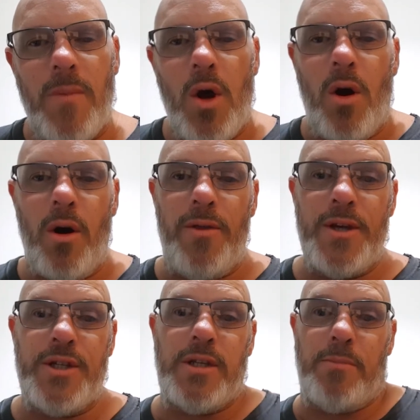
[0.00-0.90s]
oh,
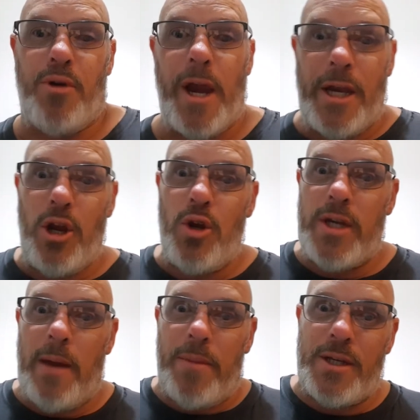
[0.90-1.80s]
this is a brand new
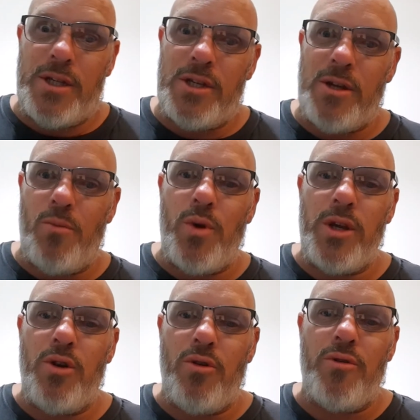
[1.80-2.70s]
damping system, when
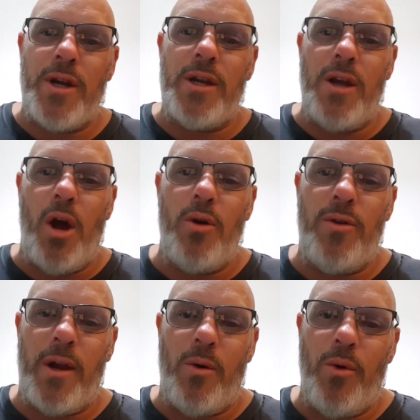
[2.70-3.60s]
you already know
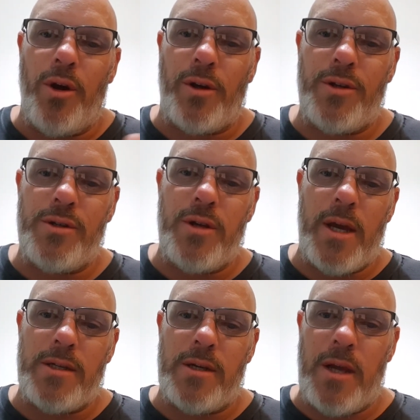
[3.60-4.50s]
that it works
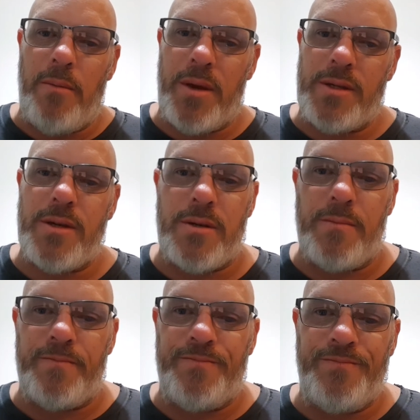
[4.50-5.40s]
as a damping
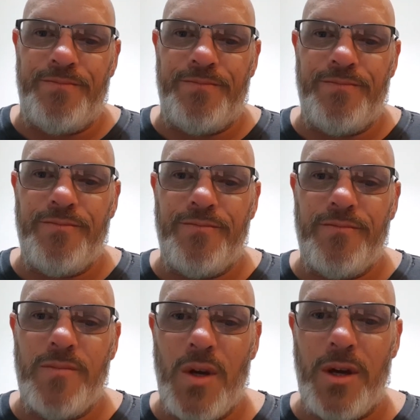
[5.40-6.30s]
system.
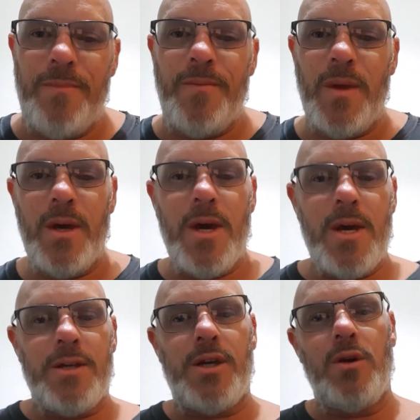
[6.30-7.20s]
Okay,
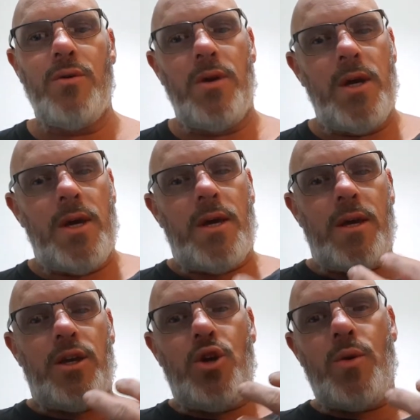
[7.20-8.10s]
so
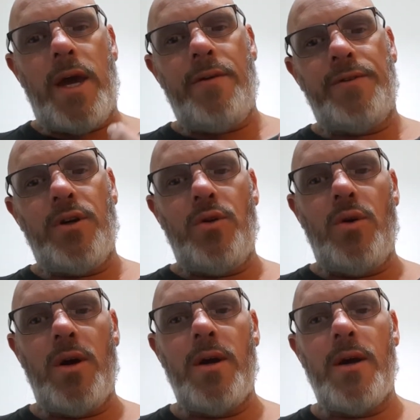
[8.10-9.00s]
you would have to
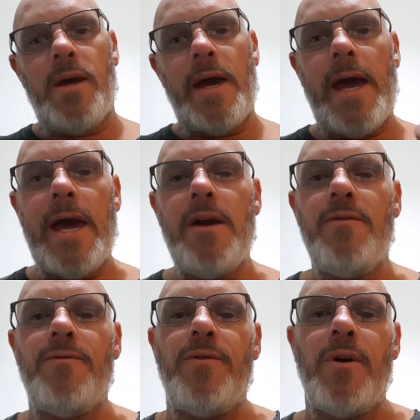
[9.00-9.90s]

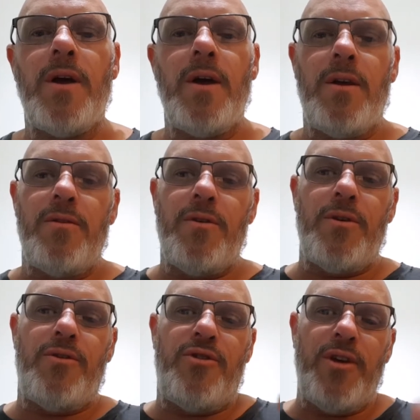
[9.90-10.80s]
have the
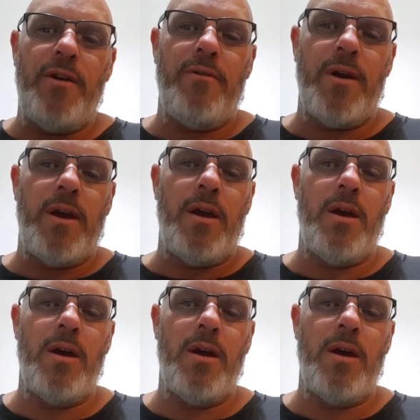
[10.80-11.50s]
theory